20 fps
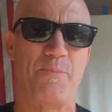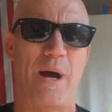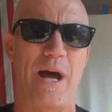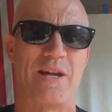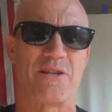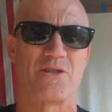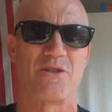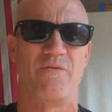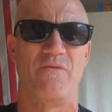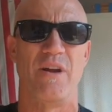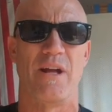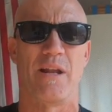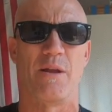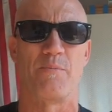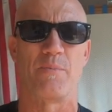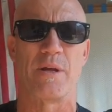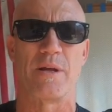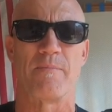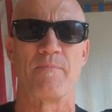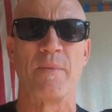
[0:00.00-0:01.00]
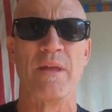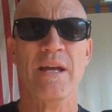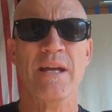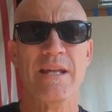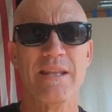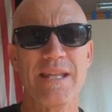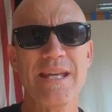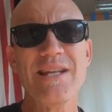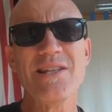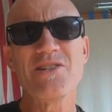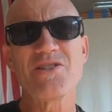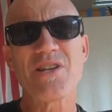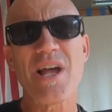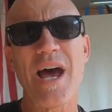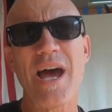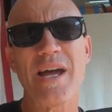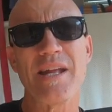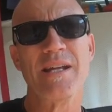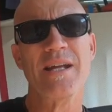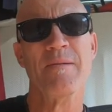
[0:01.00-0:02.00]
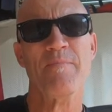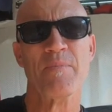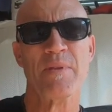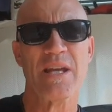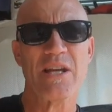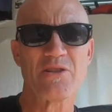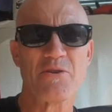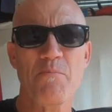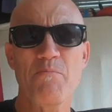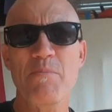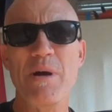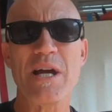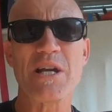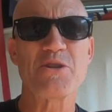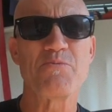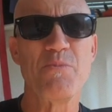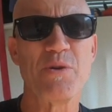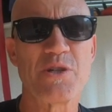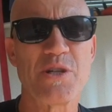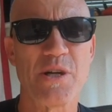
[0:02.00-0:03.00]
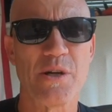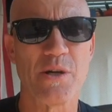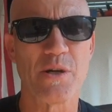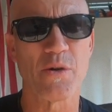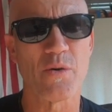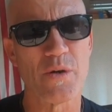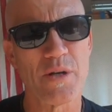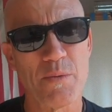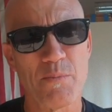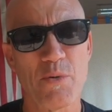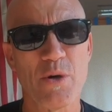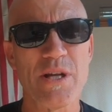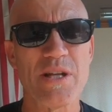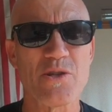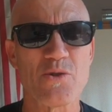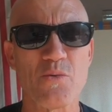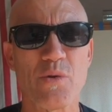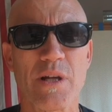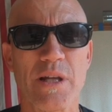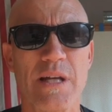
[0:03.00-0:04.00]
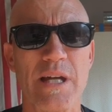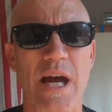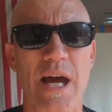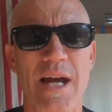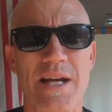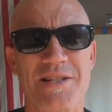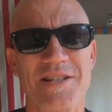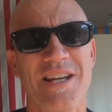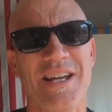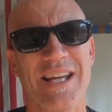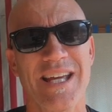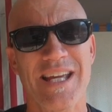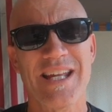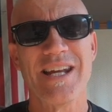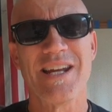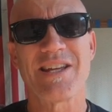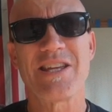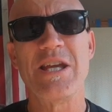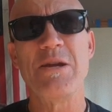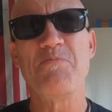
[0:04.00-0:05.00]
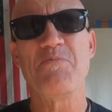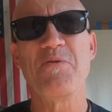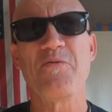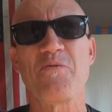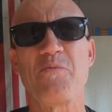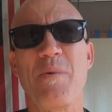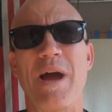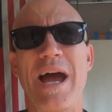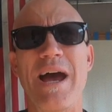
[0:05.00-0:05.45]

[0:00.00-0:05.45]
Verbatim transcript: spots developing. The inside is a mesh material and it breathes really nice. And it'll keep you from